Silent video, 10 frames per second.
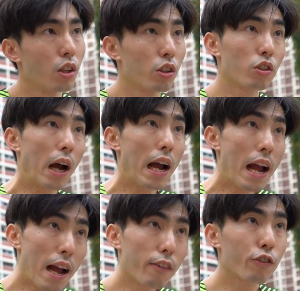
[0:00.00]
So I
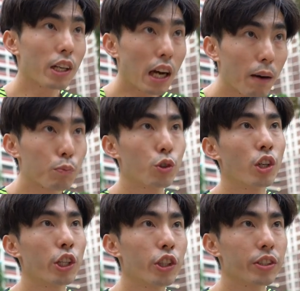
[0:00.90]
have run up to
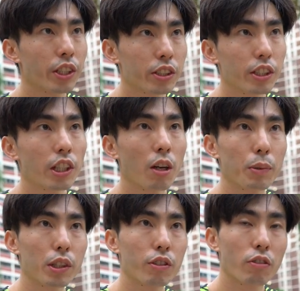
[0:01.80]
160
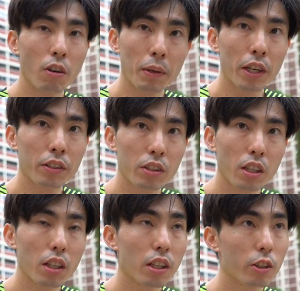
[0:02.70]
kilometers for a marathon.
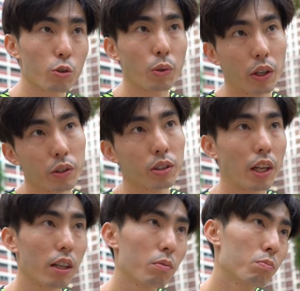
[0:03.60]
This is when I was
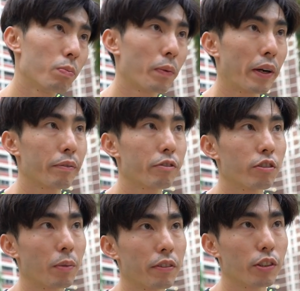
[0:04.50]
like preparing
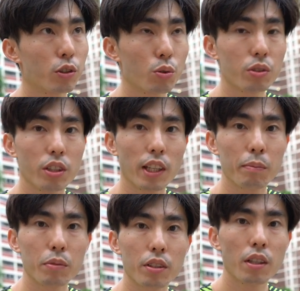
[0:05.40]
for my first two SEA
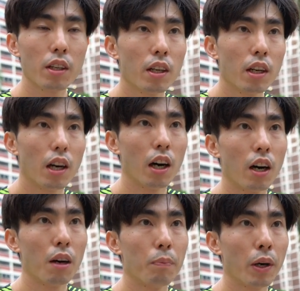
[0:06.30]
Games.
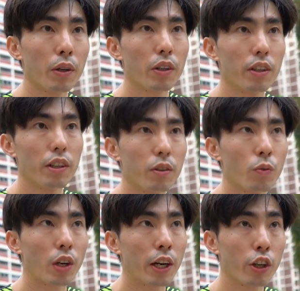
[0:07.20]
But
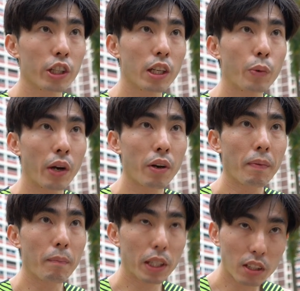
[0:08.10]
ironically, when I ran
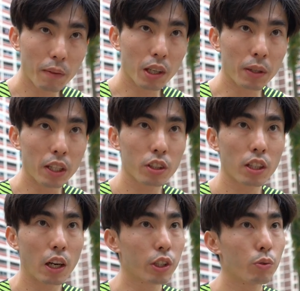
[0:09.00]
my best time in the marathon,
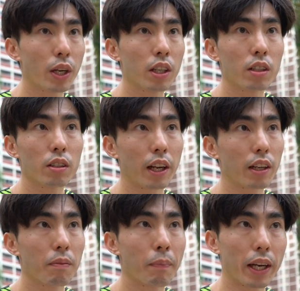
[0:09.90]
I only ran like
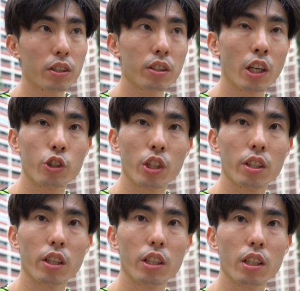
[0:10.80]
max
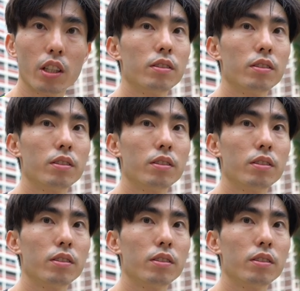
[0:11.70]
130.